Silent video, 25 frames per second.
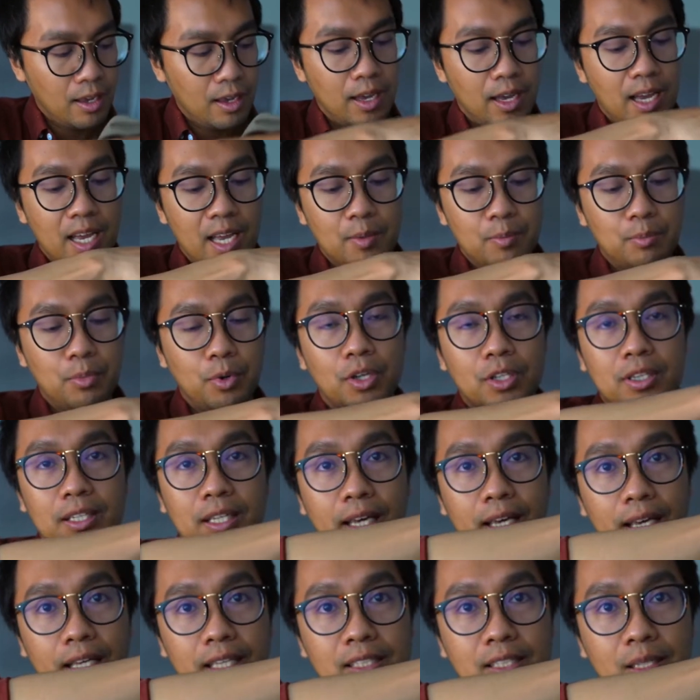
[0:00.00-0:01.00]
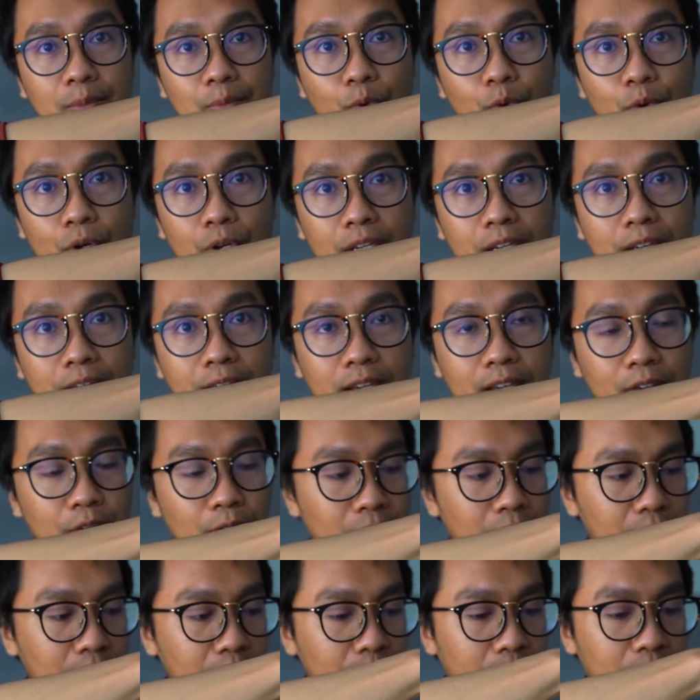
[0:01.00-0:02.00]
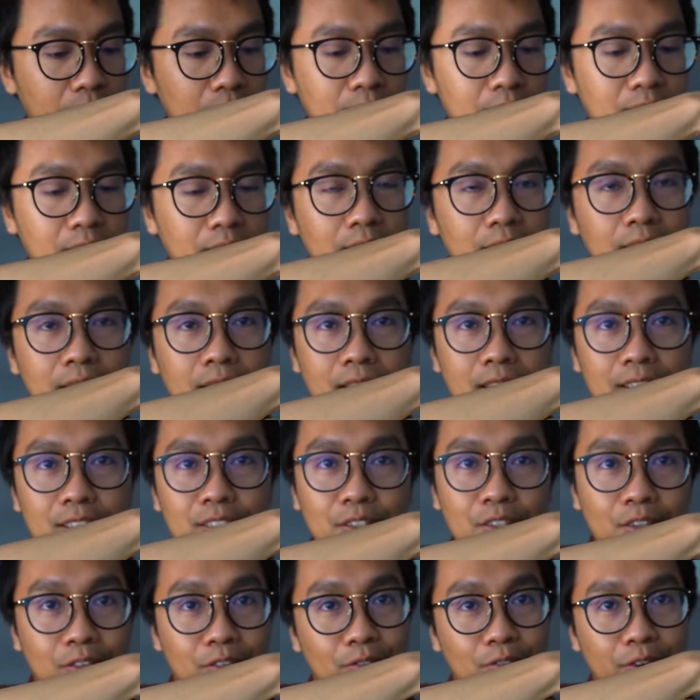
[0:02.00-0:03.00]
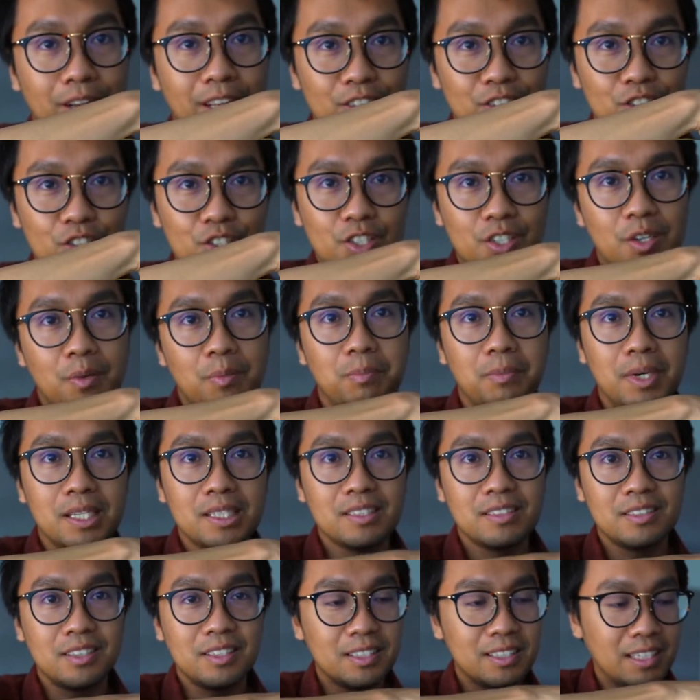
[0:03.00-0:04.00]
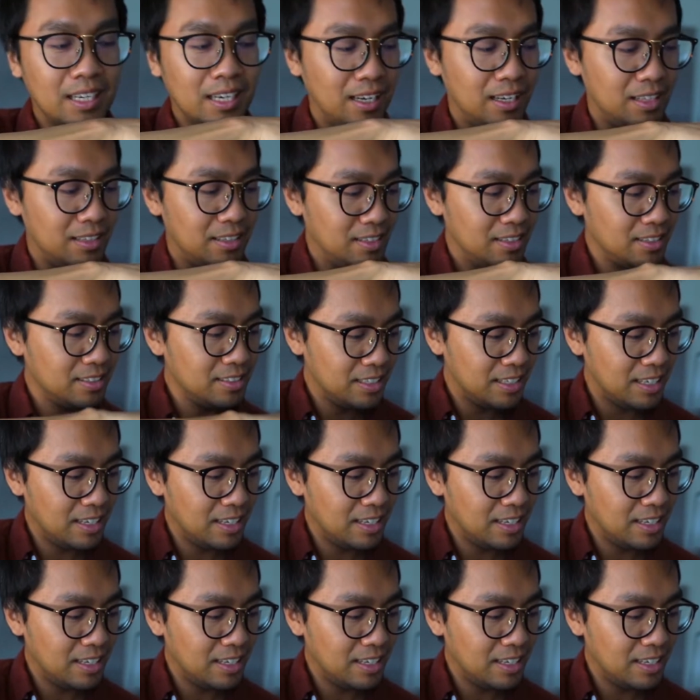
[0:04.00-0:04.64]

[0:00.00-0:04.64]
I bought a Samorga organizer in this rich mustard color.